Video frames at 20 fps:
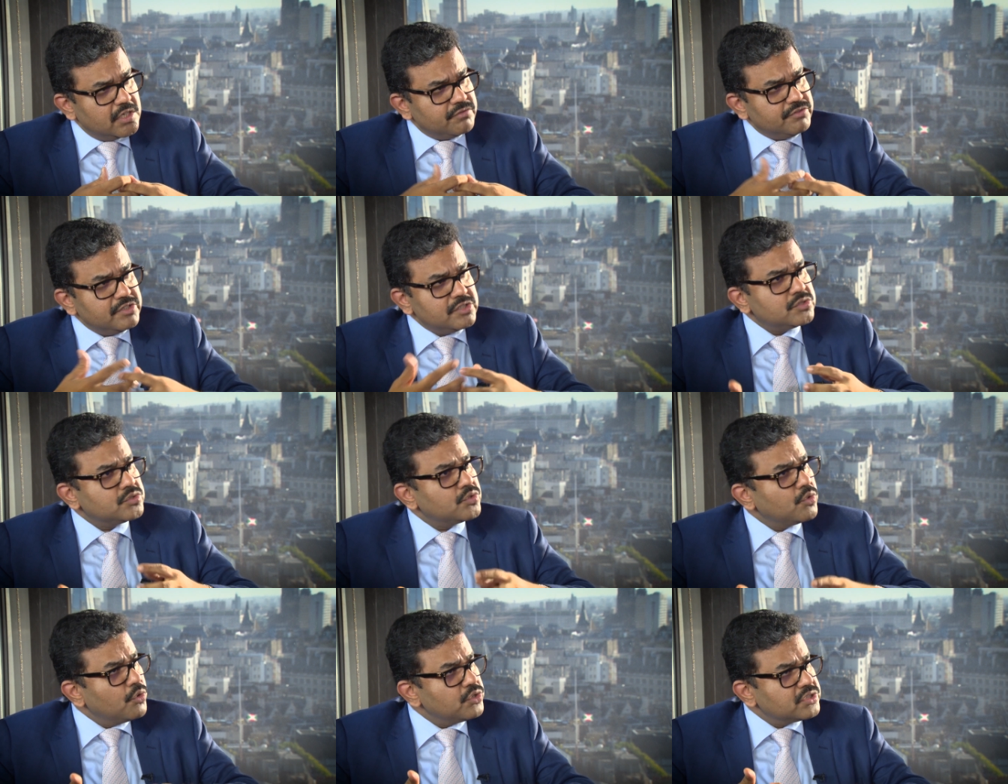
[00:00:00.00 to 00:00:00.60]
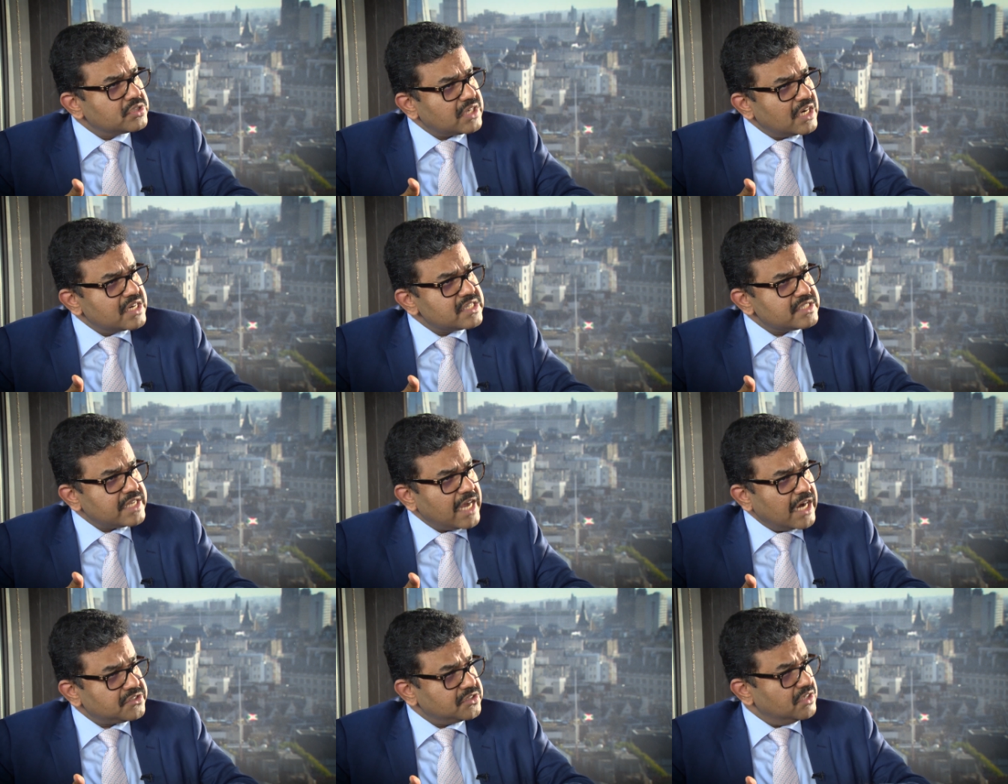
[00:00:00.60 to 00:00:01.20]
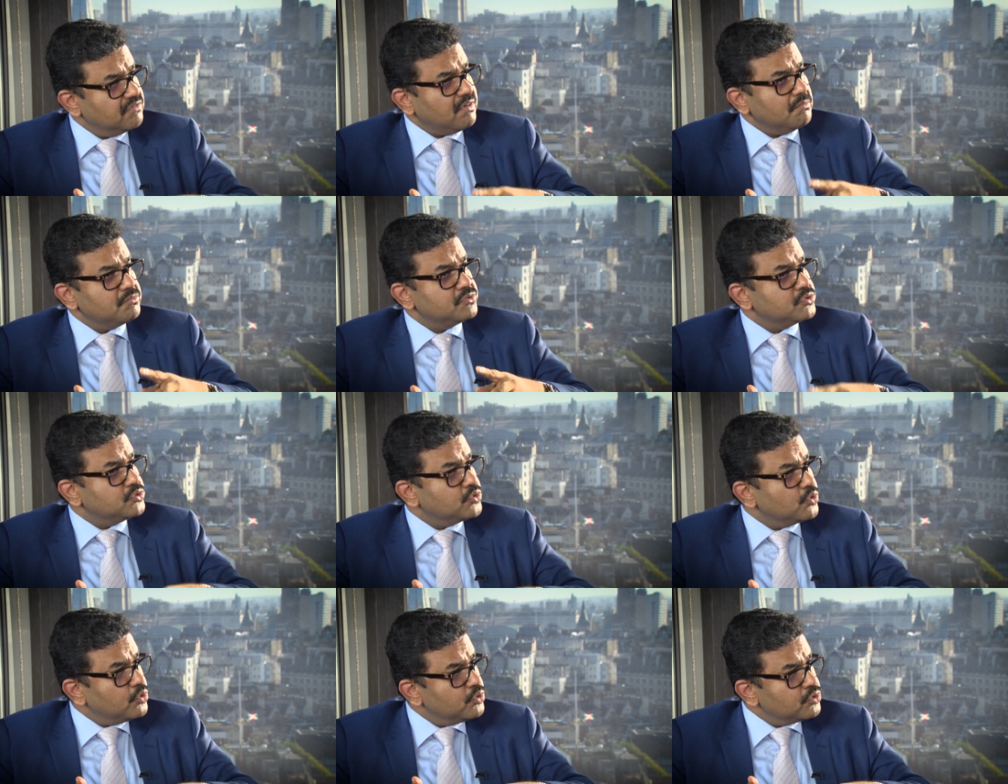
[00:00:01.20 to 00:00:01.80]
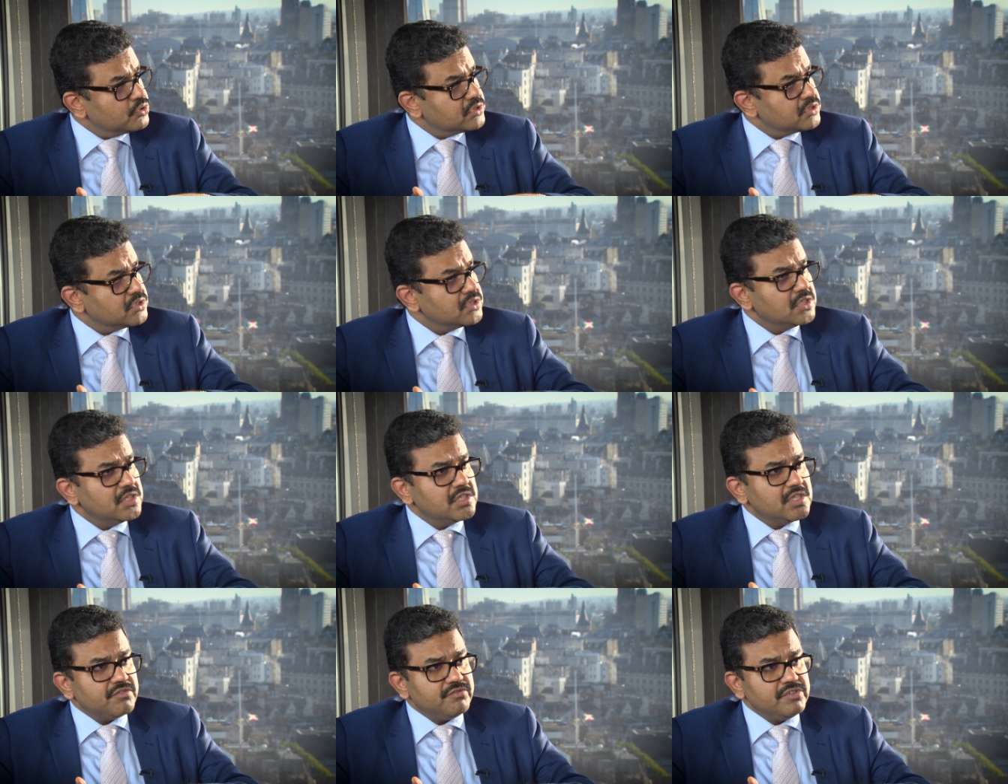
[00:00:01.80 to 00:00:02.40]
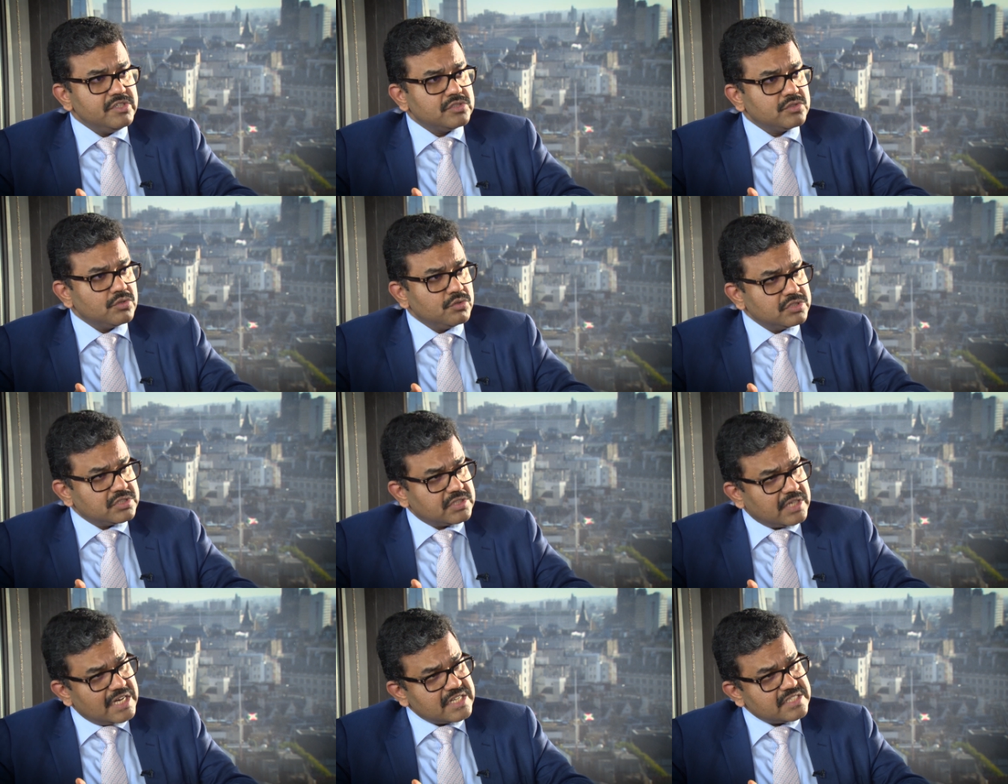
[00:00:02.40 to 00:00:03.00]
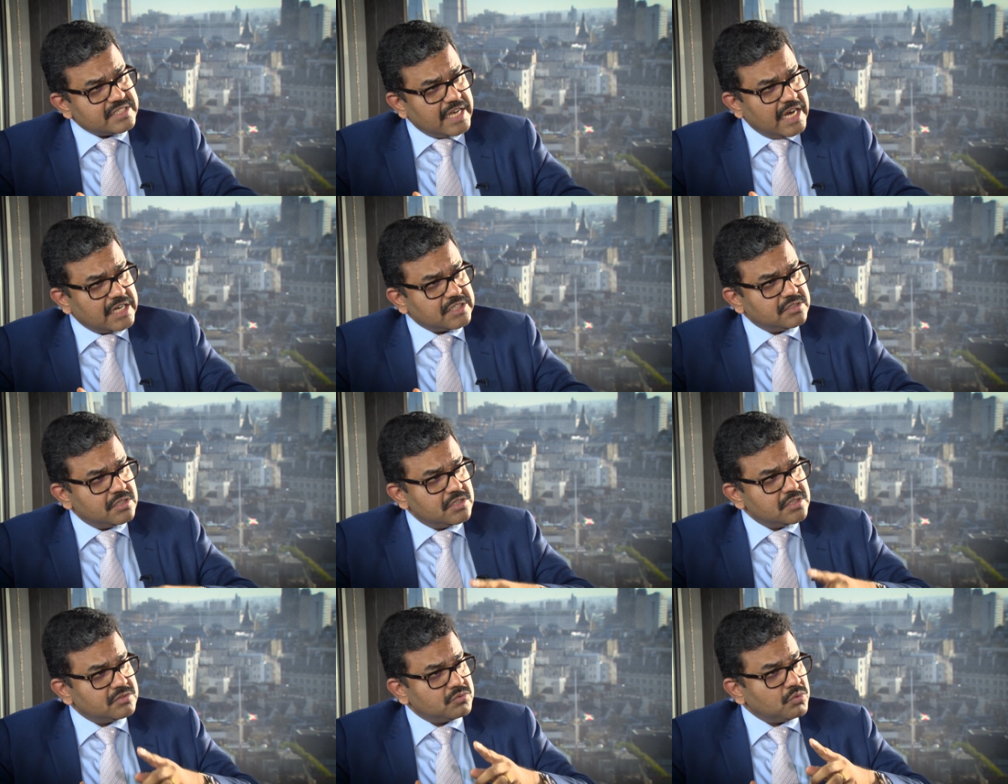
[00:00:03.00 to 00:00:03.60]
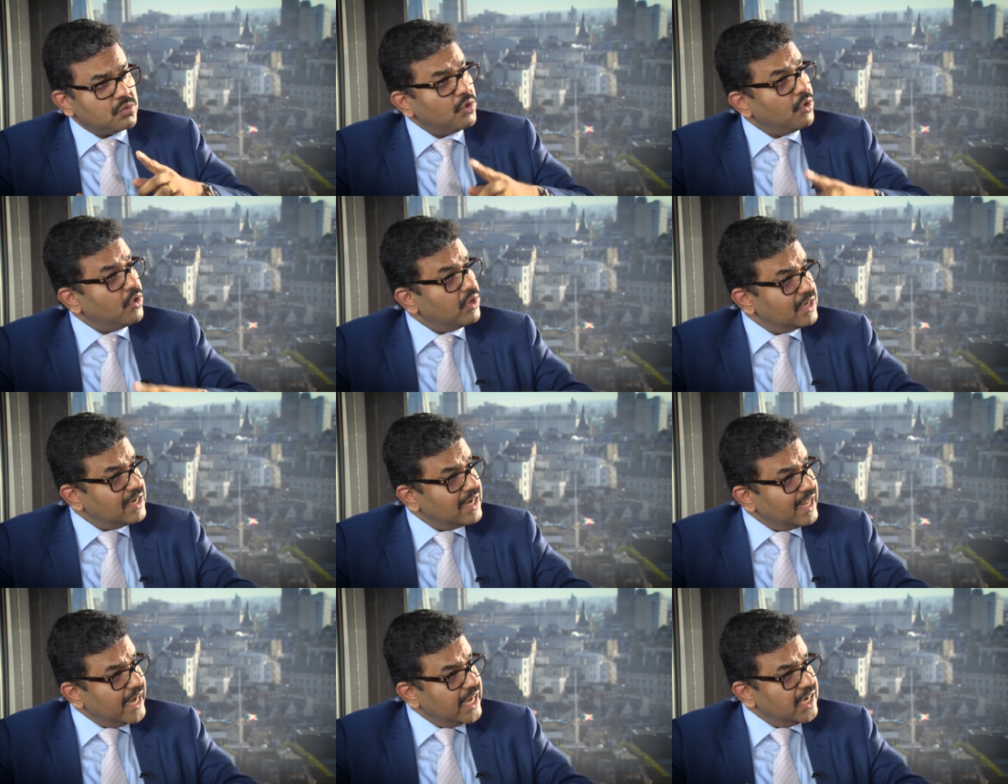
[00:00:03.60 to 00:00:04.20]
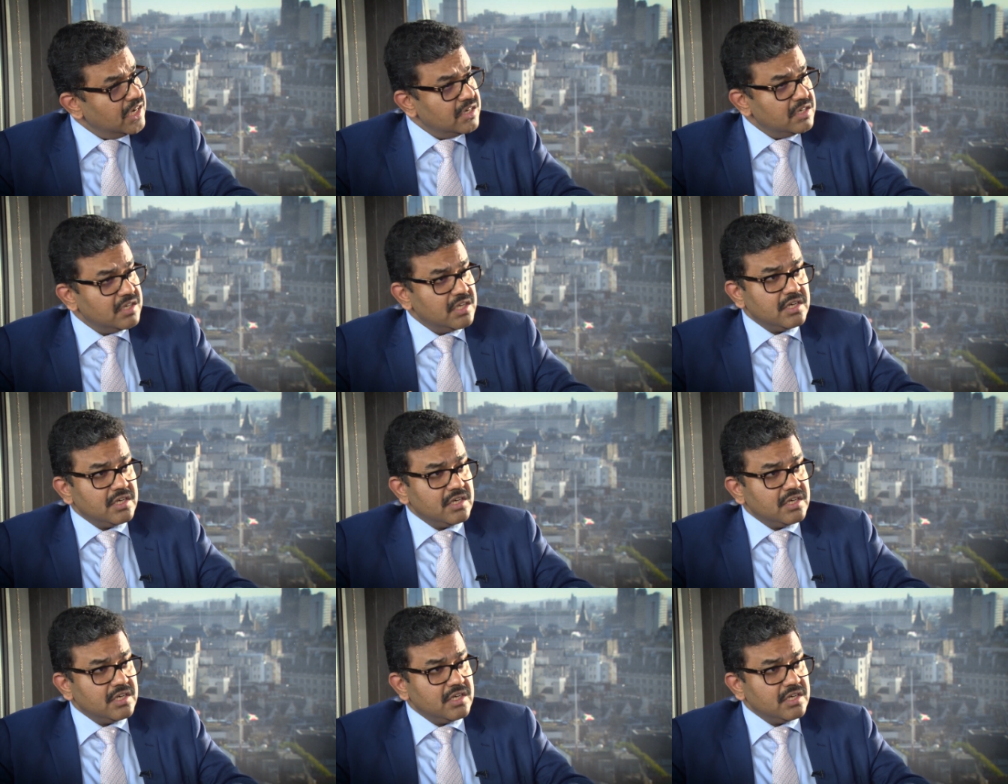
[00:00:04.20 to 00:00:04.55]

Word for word: We source transaction from stores, we source transactions through online,